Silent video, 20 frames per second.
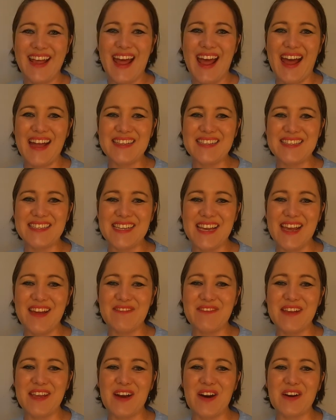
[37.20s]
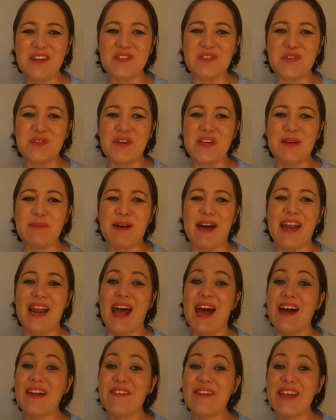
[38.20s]
And today we are talking about
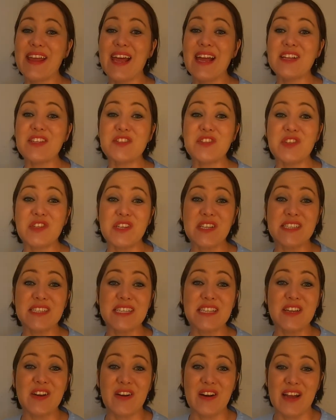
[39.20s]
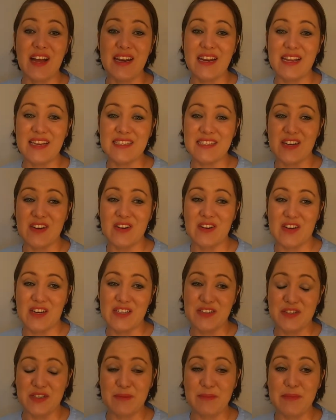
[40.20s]
how to engage students in the online ESL
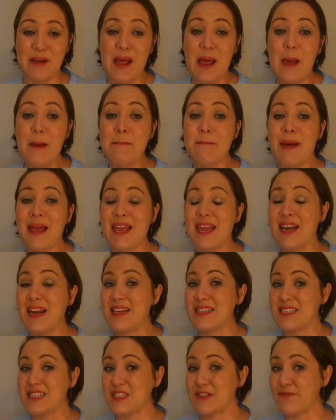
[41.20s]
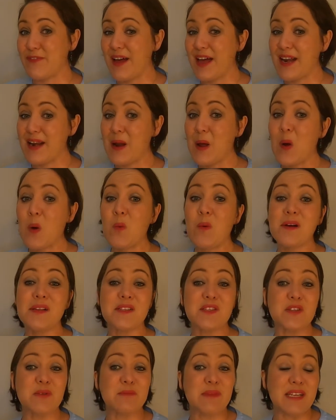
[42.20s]
classroom, make your lessons fun while
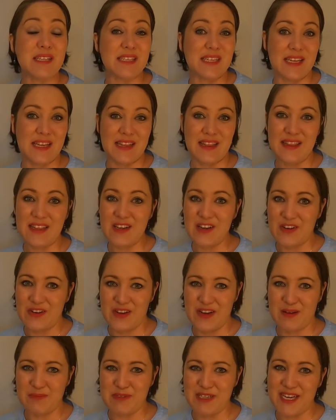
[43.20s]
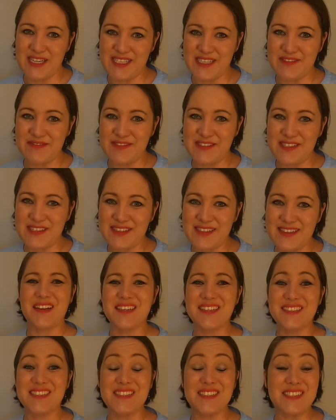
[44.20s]
still meeting the learning objectives.
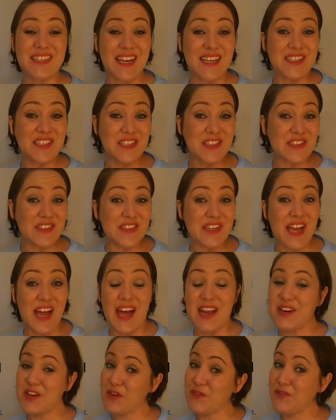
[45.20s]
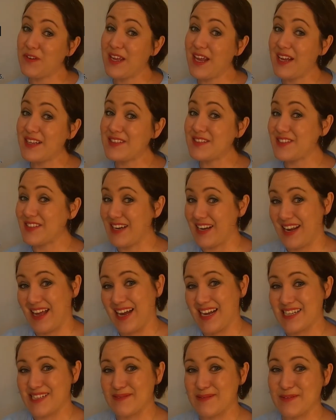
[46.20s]
So stay tuned and don't forget to
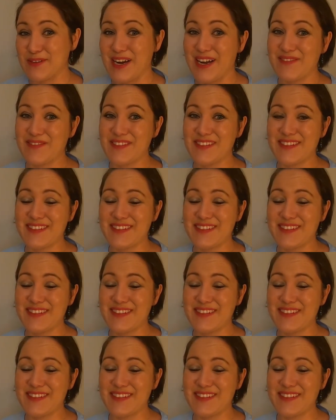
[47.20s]
like and subscribe.